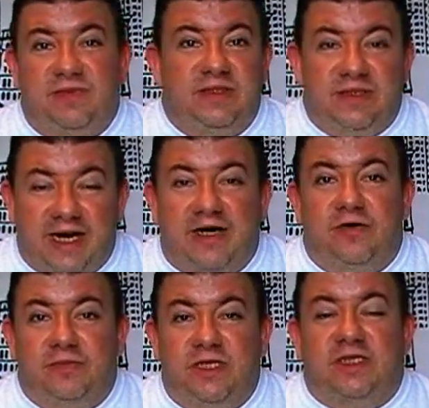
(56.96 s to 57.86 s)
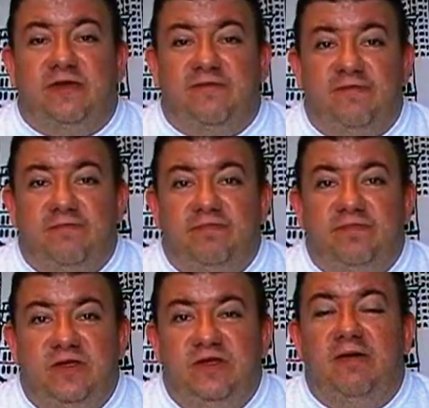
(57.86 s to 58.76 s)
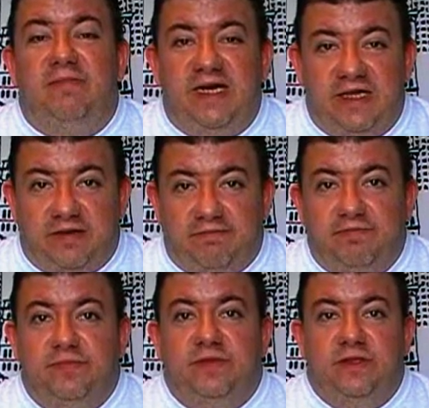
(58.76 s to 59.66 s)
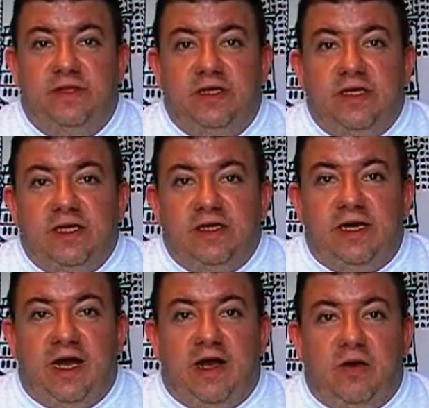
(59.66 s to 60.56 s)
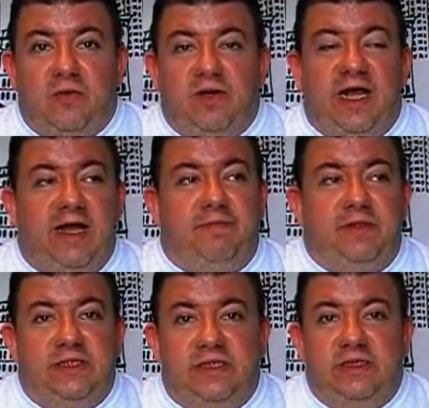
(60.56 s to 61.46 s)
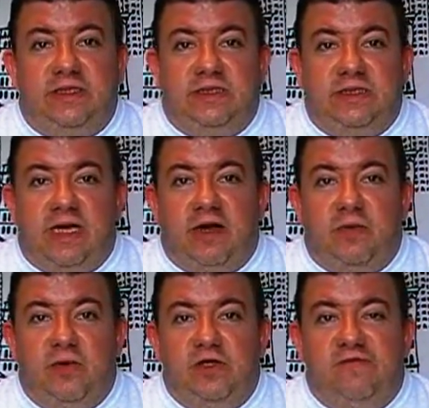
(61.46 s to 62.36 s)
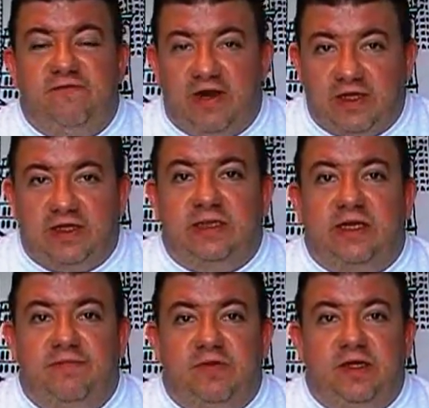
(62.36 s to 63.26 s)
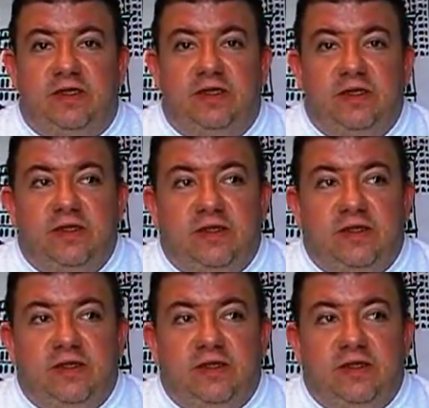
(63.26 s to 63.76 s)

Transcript: desired objective. You're not meeting them. Now, what happens is that when you fail at something,